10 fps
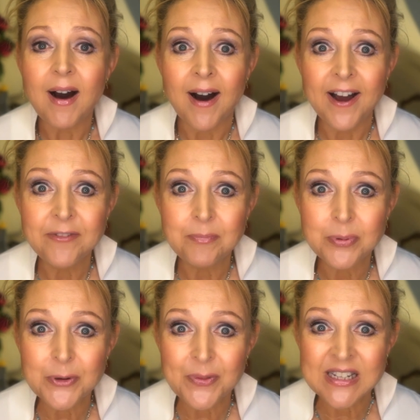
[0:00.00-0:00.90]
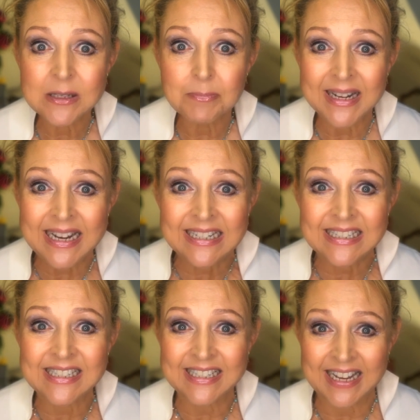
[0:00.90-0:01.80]
I've put this
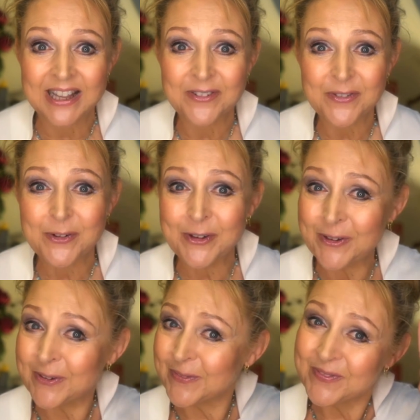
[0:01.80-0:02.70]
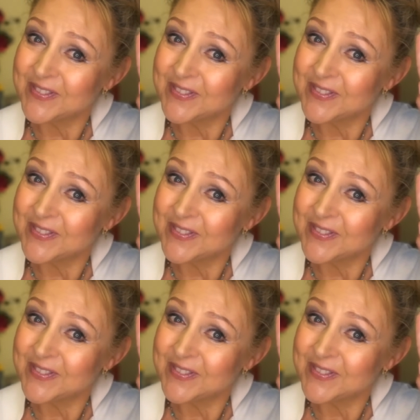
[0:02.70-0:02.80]
playlist together for you,